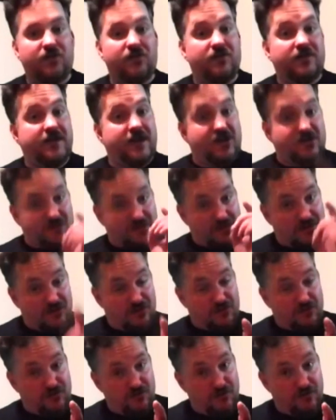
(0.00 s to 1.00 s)
Yes, it's
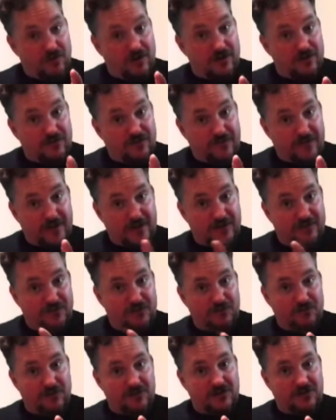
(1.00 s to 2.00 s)
true, other fast
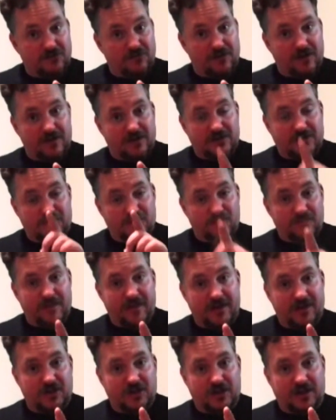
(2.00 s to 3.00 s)
food restaurants do
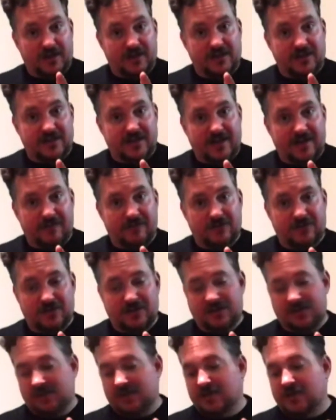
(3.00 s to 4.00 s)
make chicken
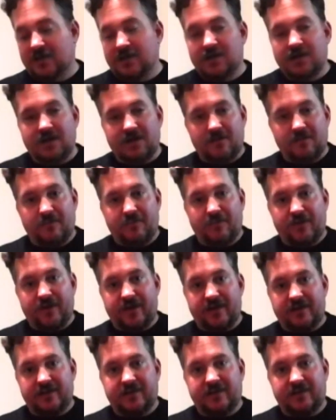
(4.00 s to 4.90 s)
sandwiches, but